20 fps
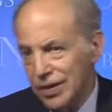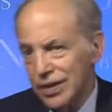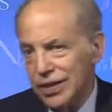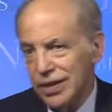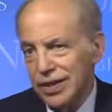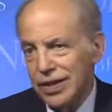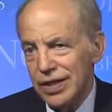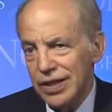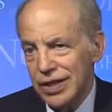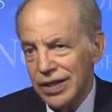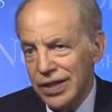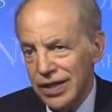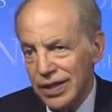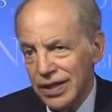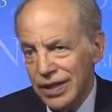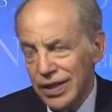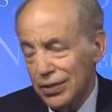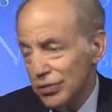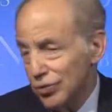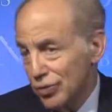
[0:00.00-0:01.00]
And
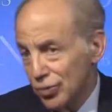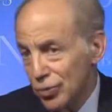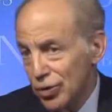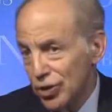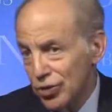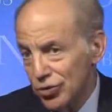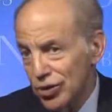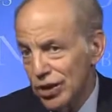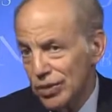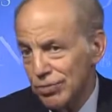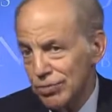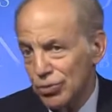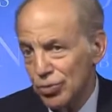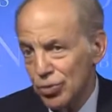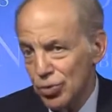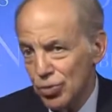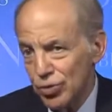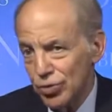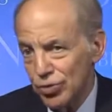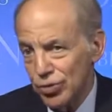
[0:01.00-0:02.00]
how do you want to shape the
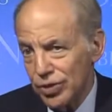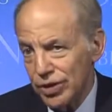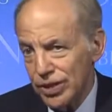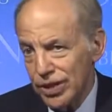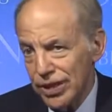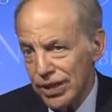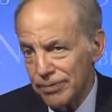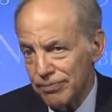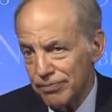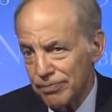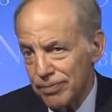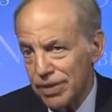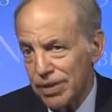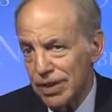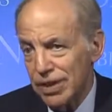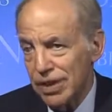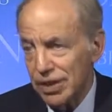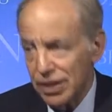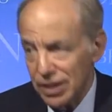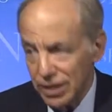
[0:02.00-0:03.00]
rules on that?
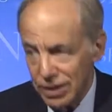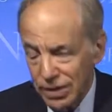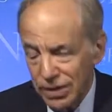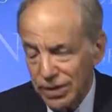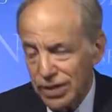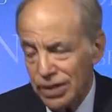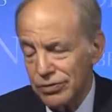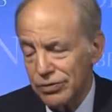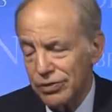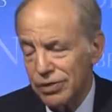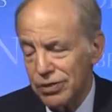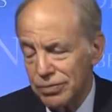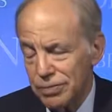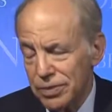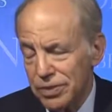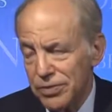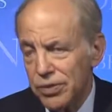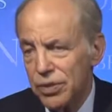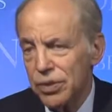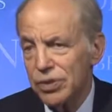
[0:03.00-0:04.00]
And I think that's going to be
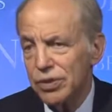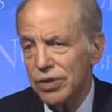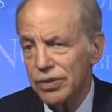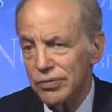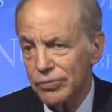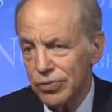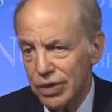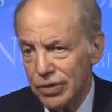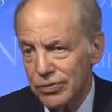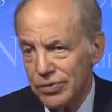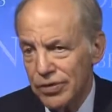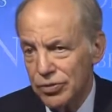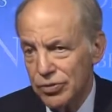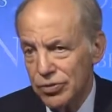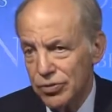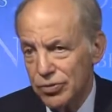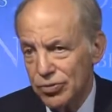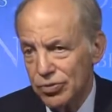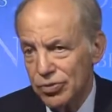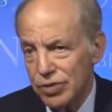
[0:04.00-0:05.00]
a very tough set of
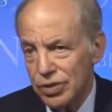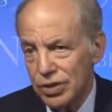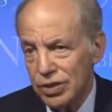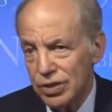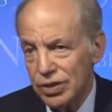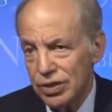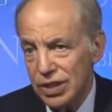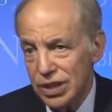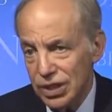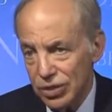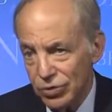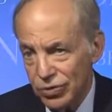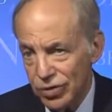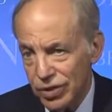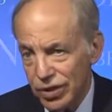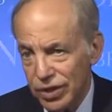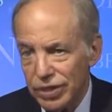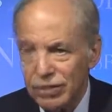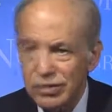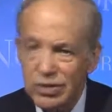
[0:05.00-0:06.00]
issues in
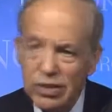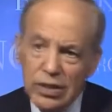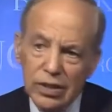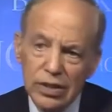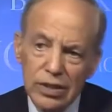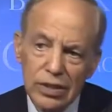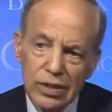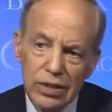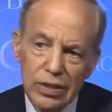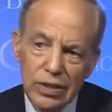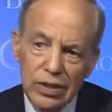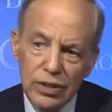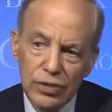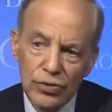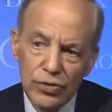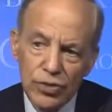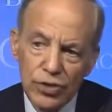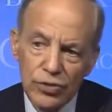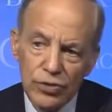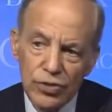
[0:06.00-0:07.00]
China,
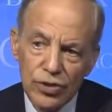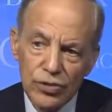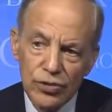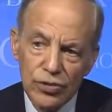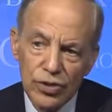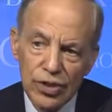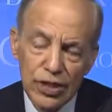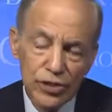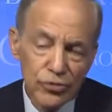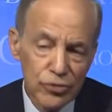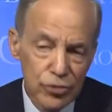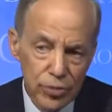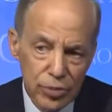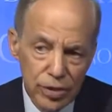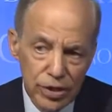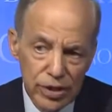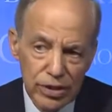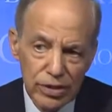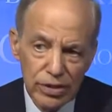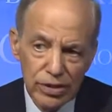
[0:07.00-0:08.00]
just as the
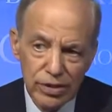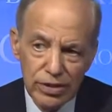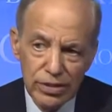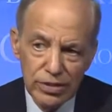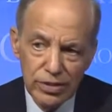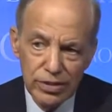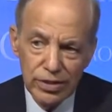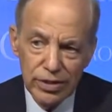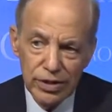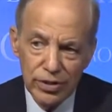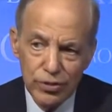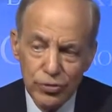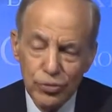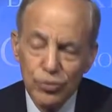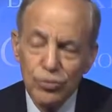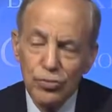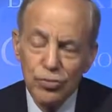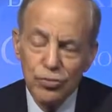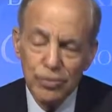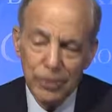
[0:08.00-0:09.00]
SOE issue
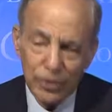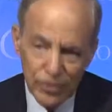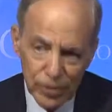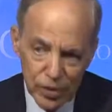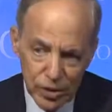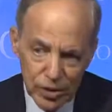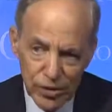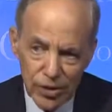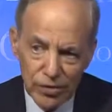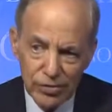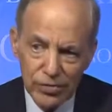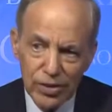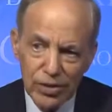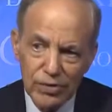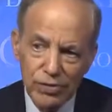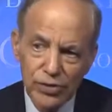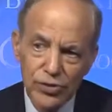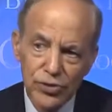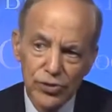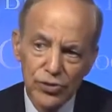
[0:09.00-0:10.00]
will be a very tough set of
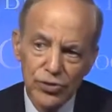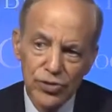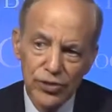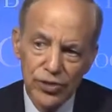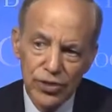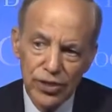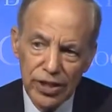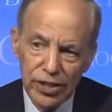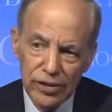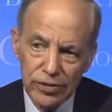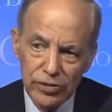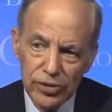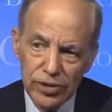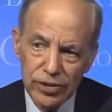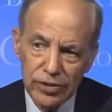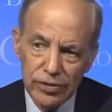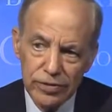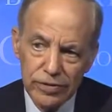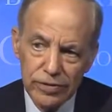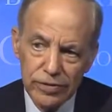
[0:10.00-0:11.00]
issues in the United
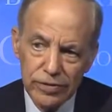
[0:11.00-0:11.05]
States.